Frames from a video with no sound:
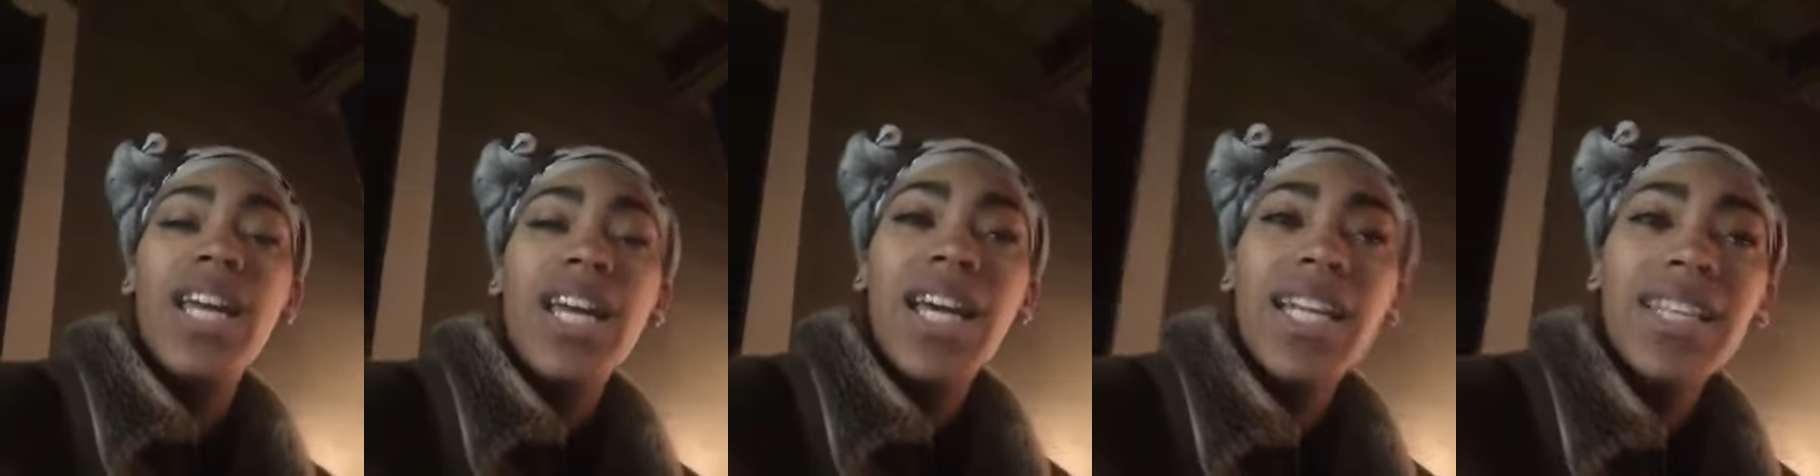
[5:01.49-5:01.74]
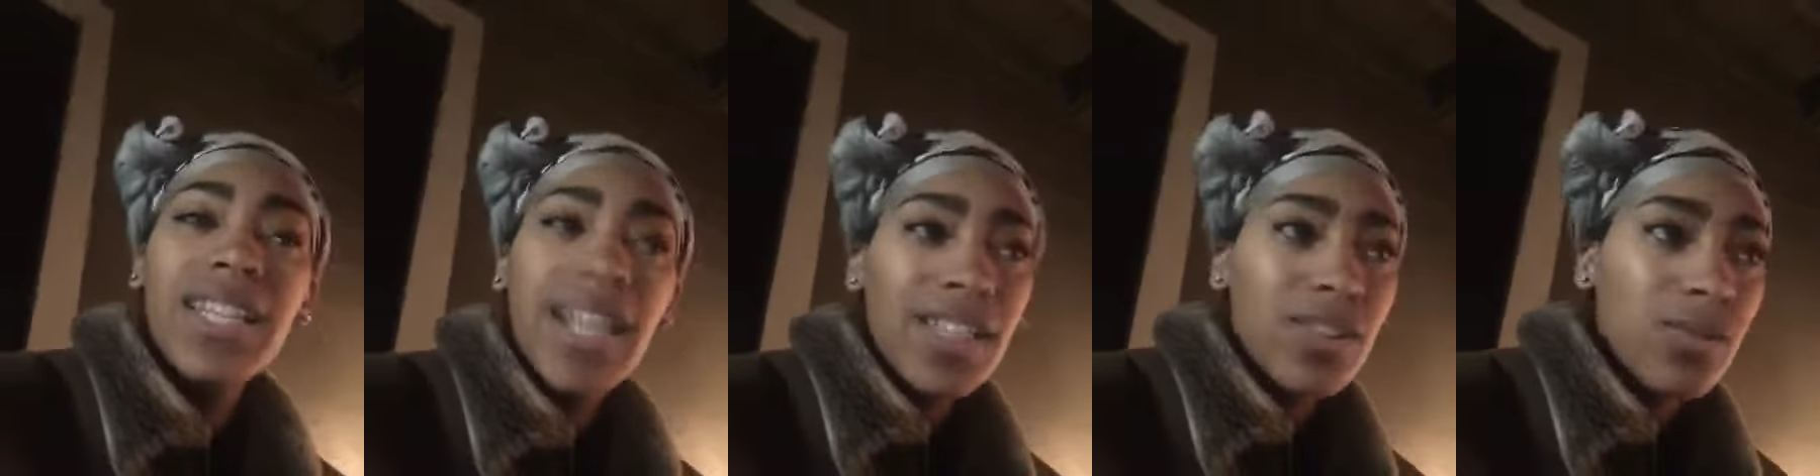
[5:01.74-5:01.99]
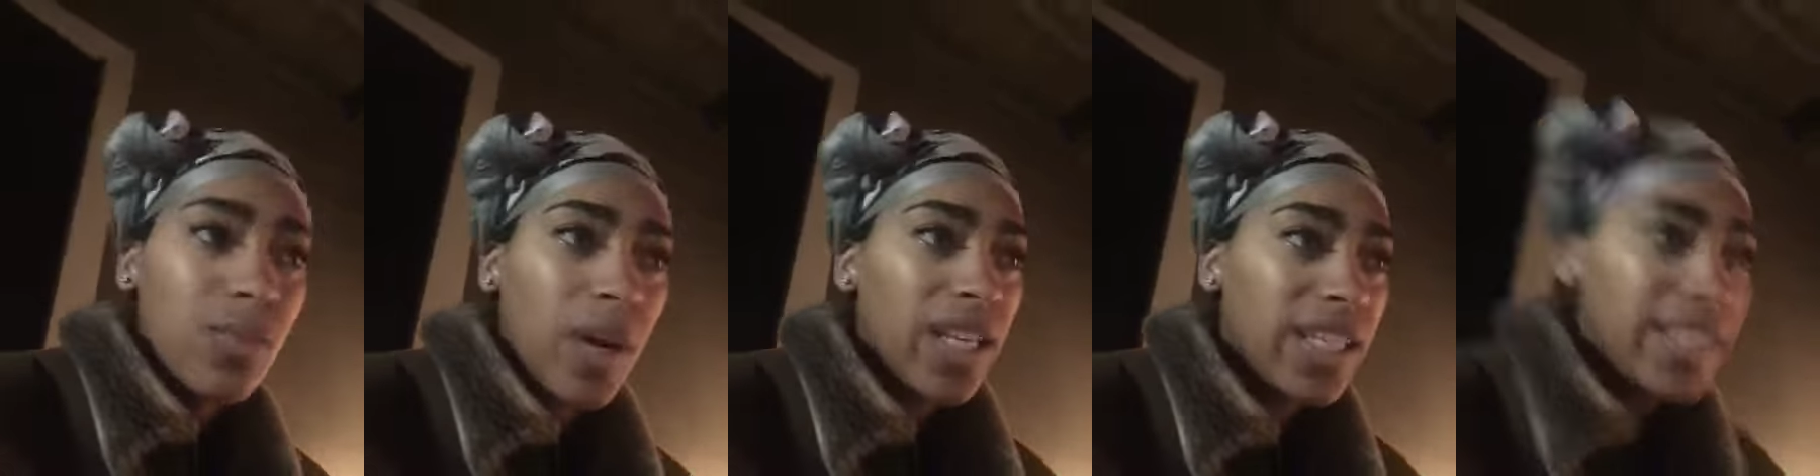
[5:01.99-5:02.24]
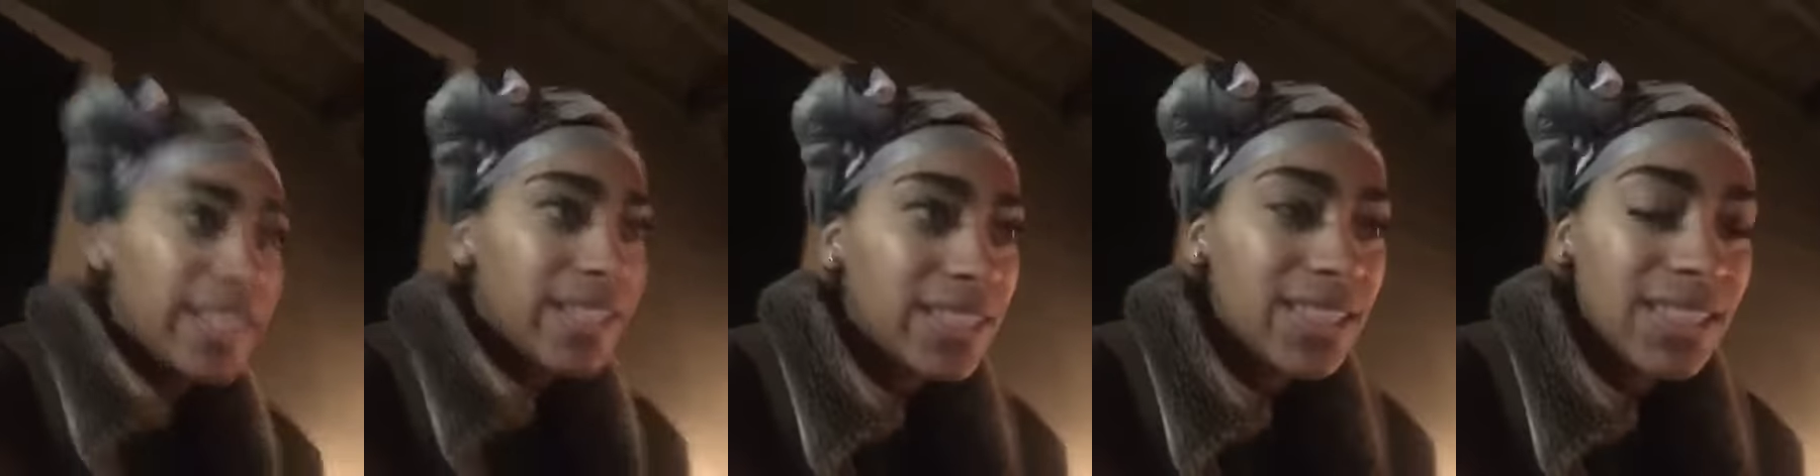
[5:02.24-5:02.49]
and that's why
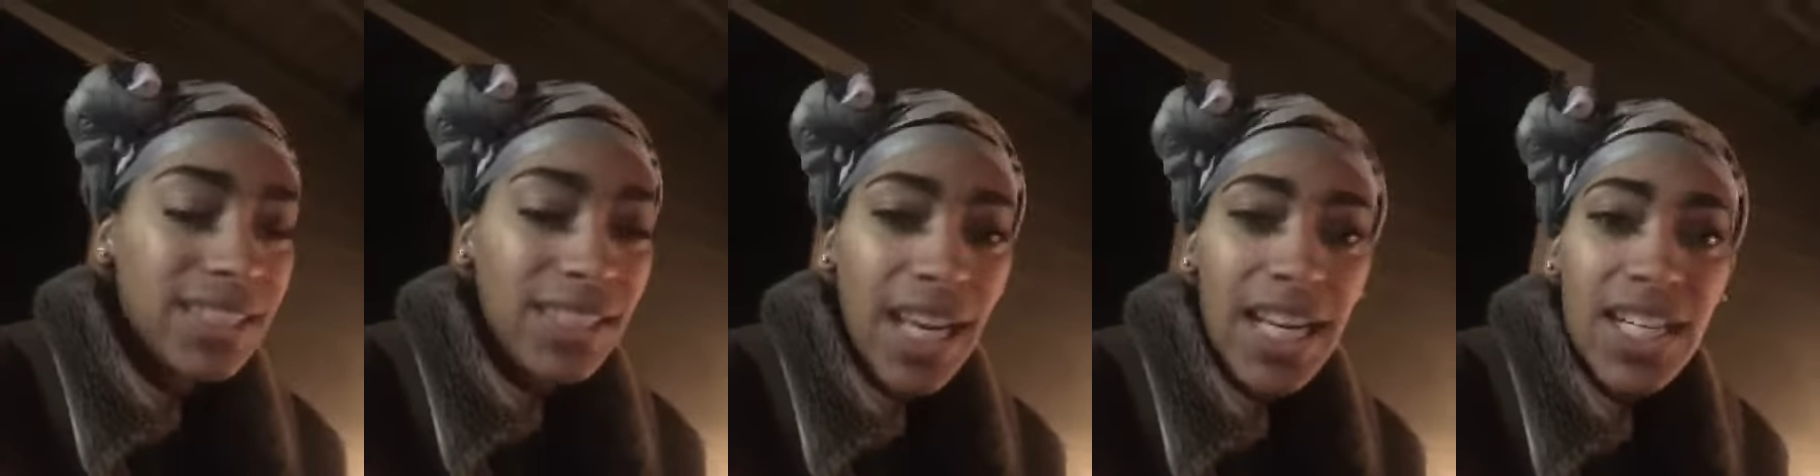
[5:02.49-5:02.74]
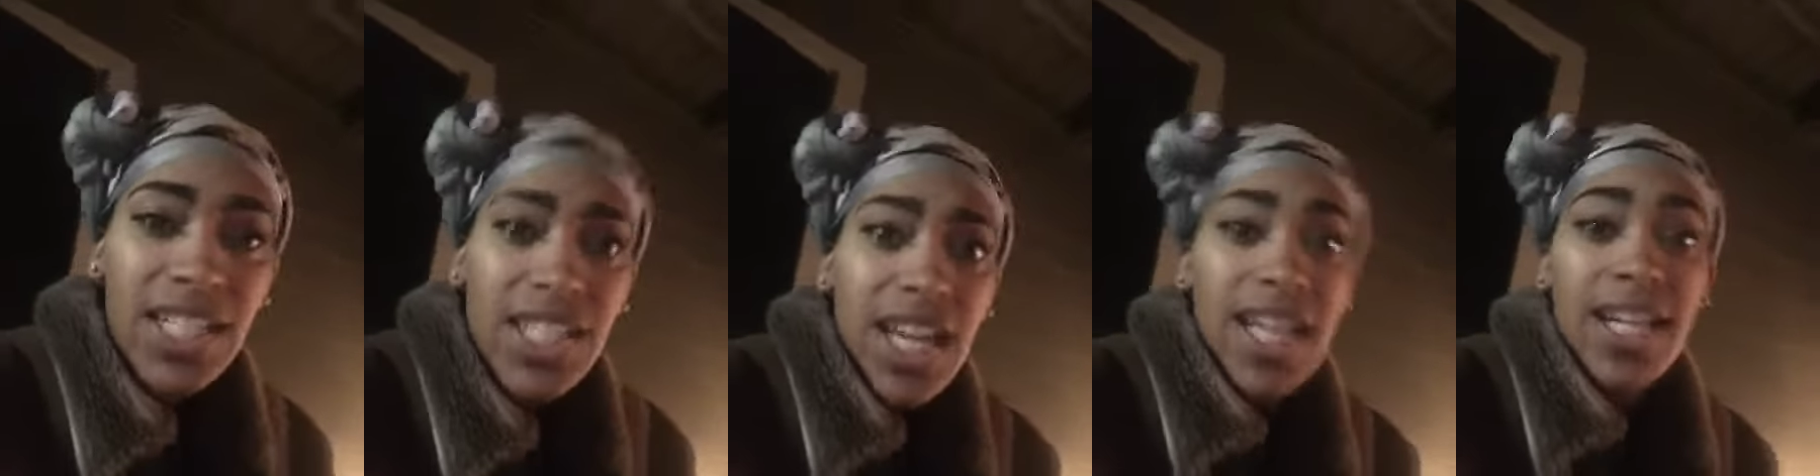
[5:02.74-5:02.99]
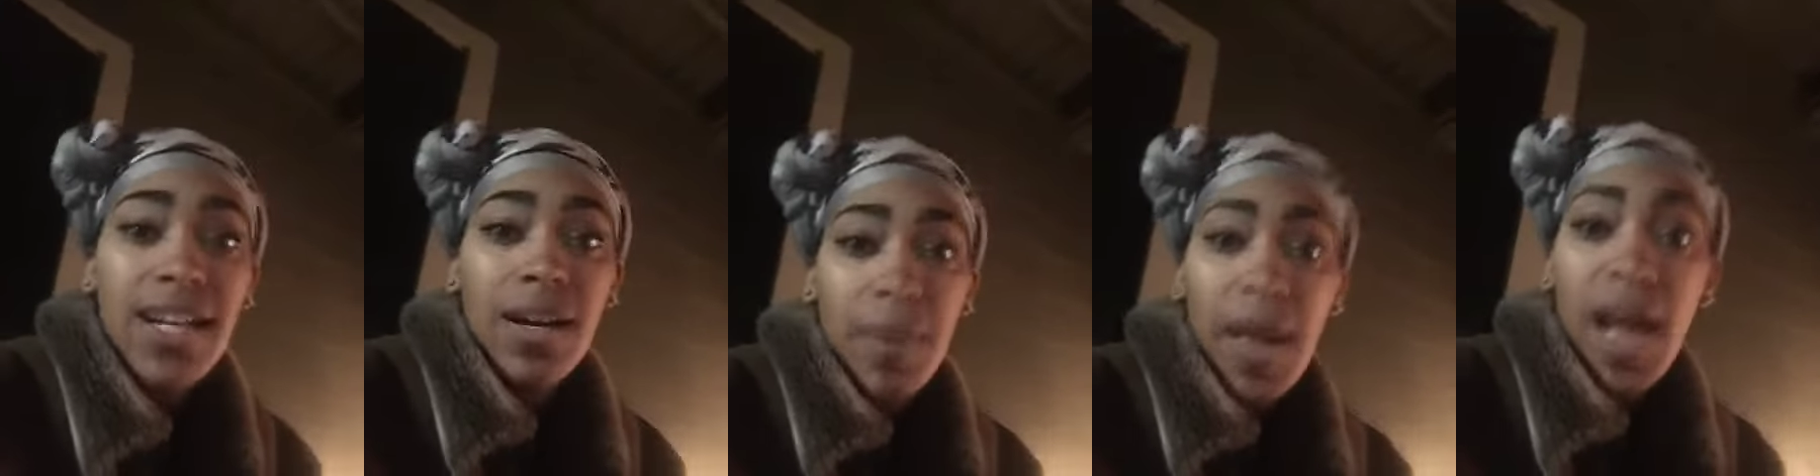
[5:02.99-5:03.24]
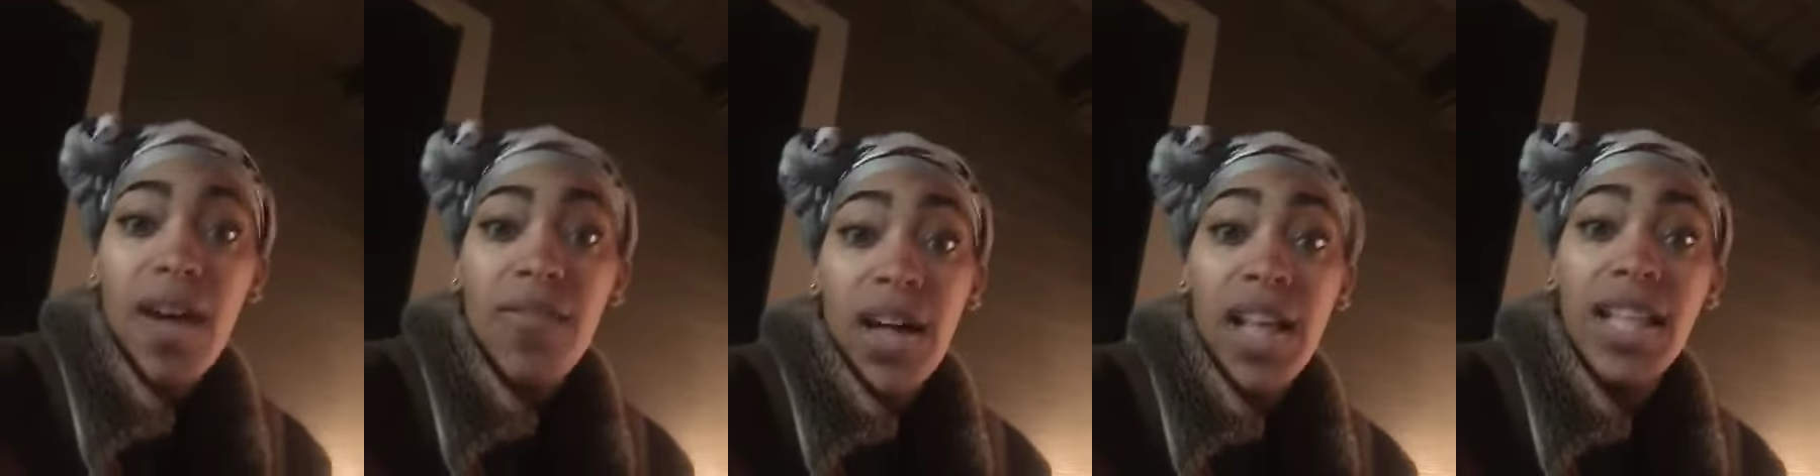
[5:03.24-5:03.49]
he can say jacob
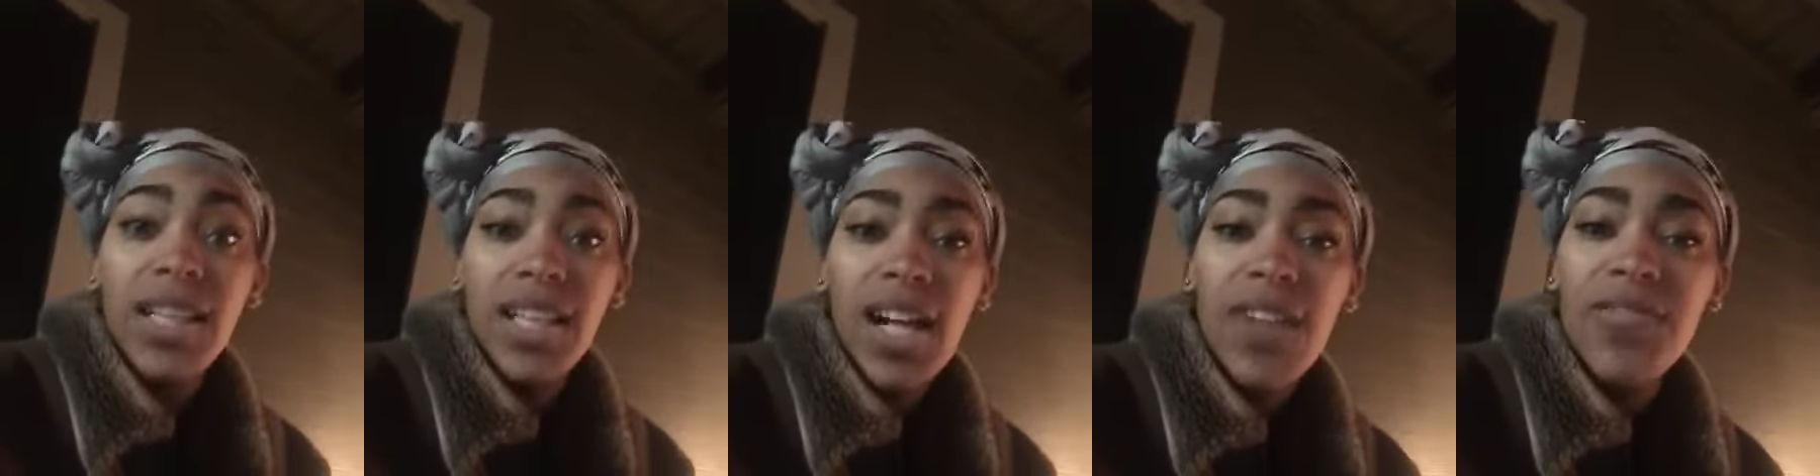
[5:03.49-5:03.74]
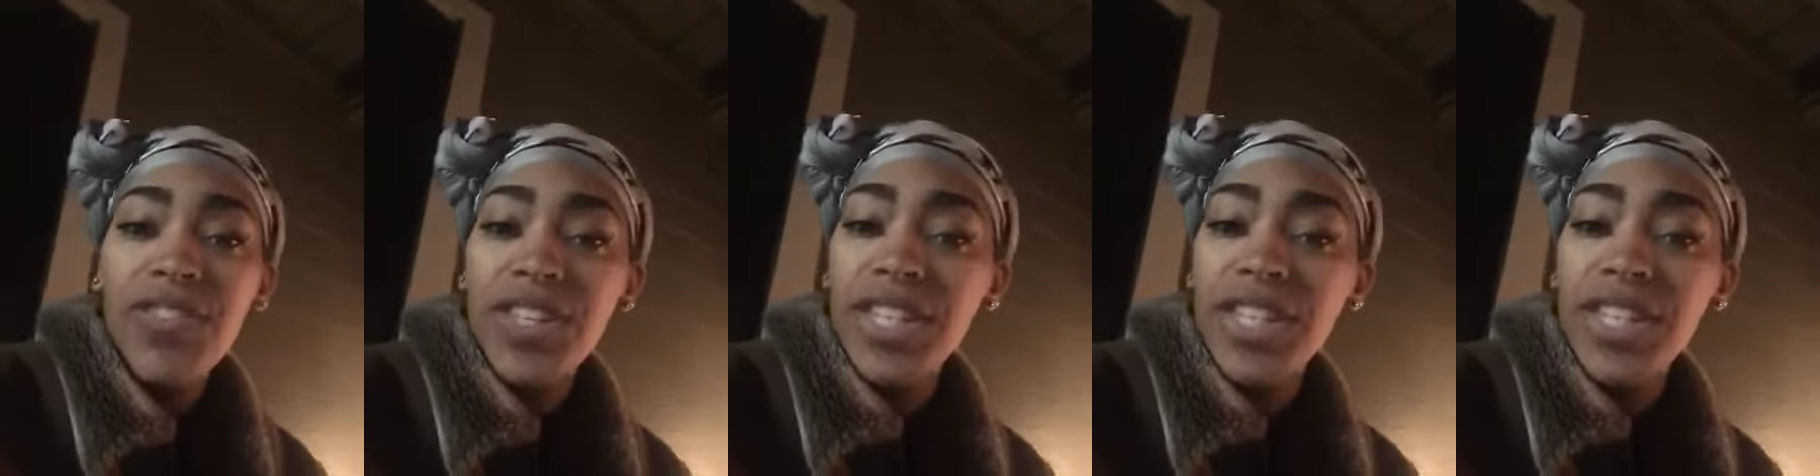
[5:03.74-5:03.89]
have i loved